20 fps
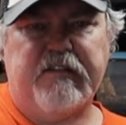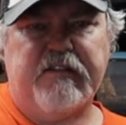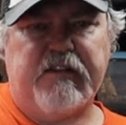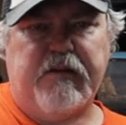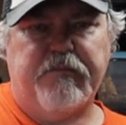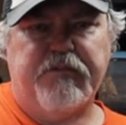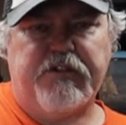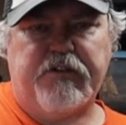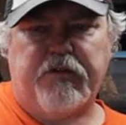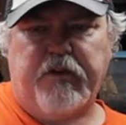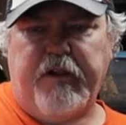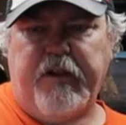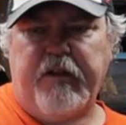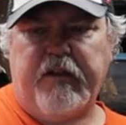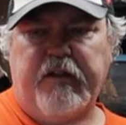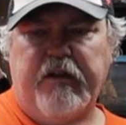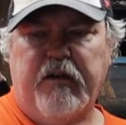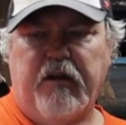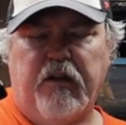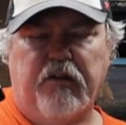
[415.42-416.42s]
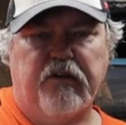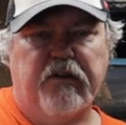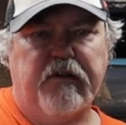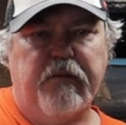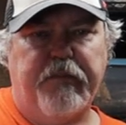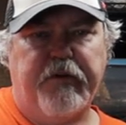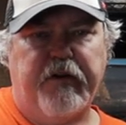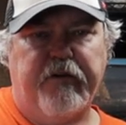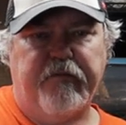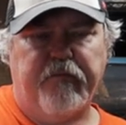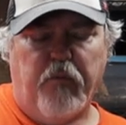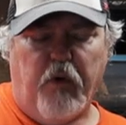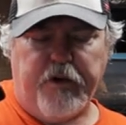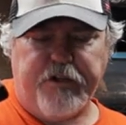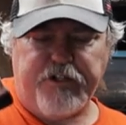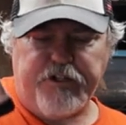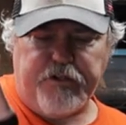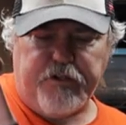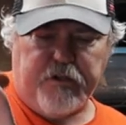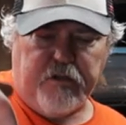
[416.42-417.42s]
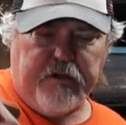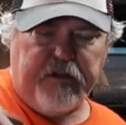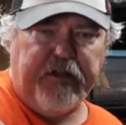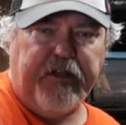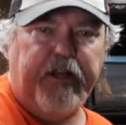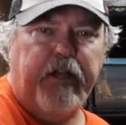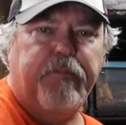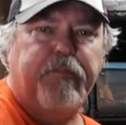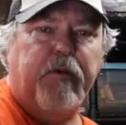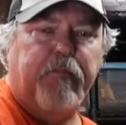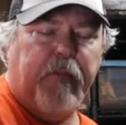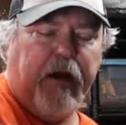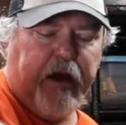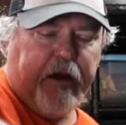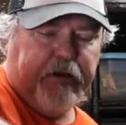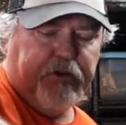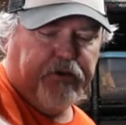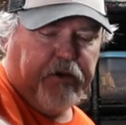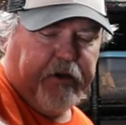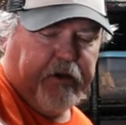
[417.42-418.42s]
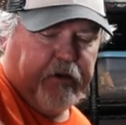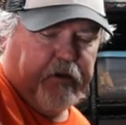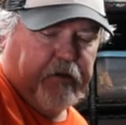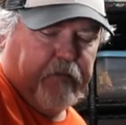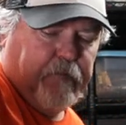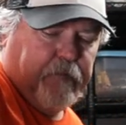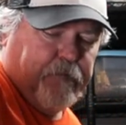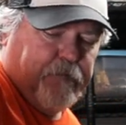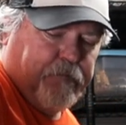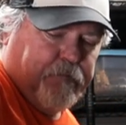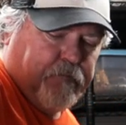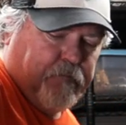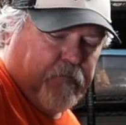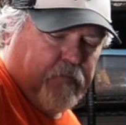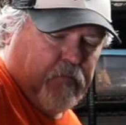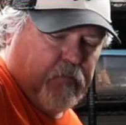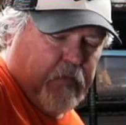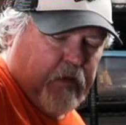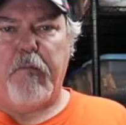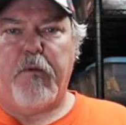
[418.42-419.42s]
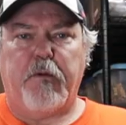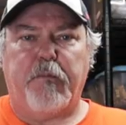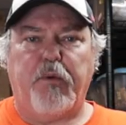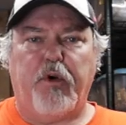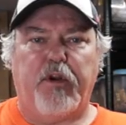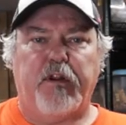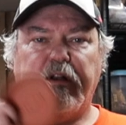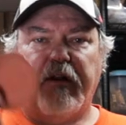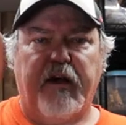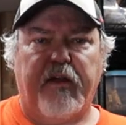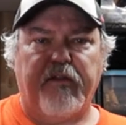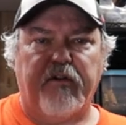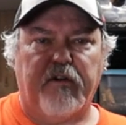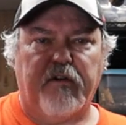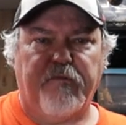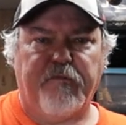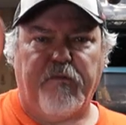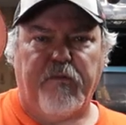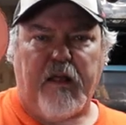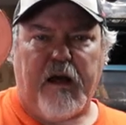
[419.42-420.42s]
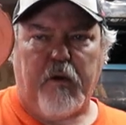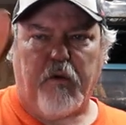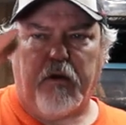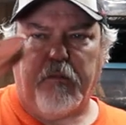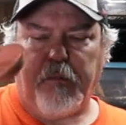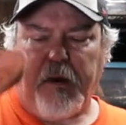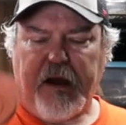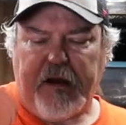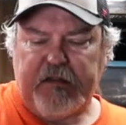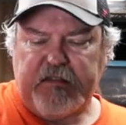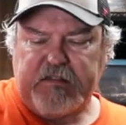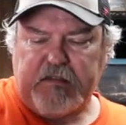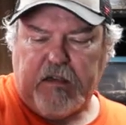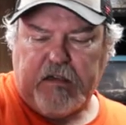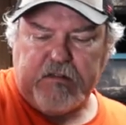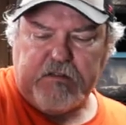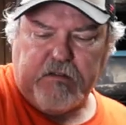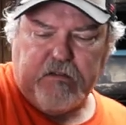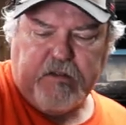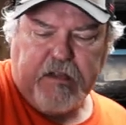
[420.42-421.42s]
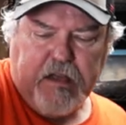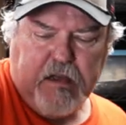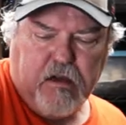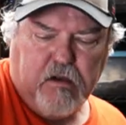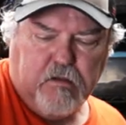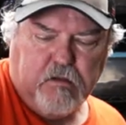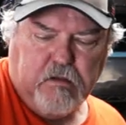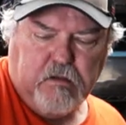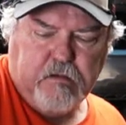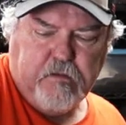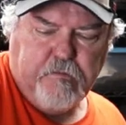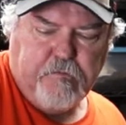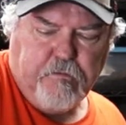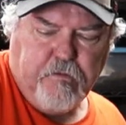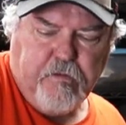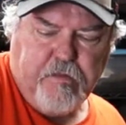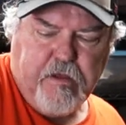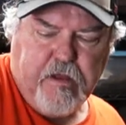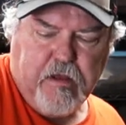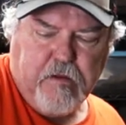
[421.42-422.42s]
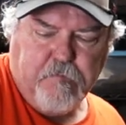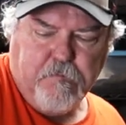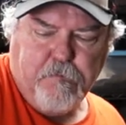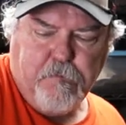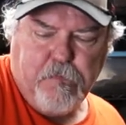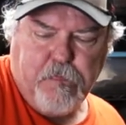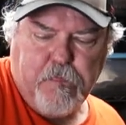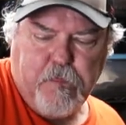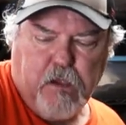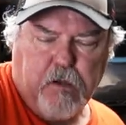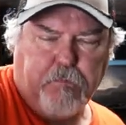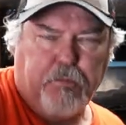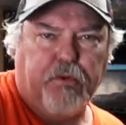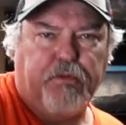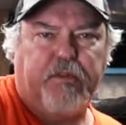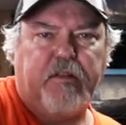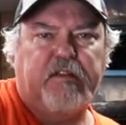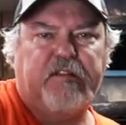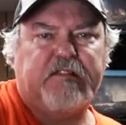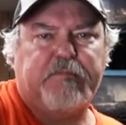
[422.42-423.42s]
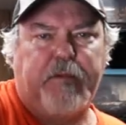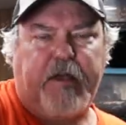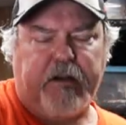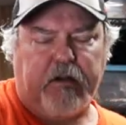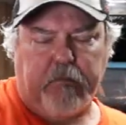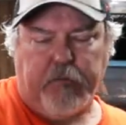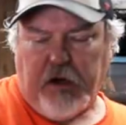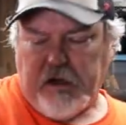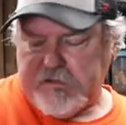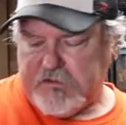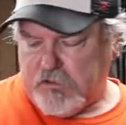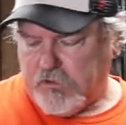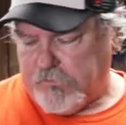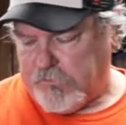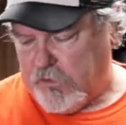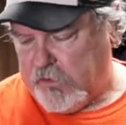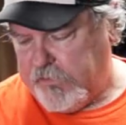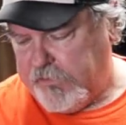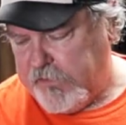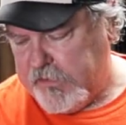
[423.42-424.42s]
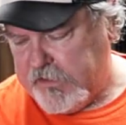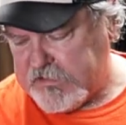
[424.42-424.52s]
substrate, a little bit of moisture, keep them hydrated. I'm gonna put another flower pot saucer down for them. I'll put the sphagnum moss over in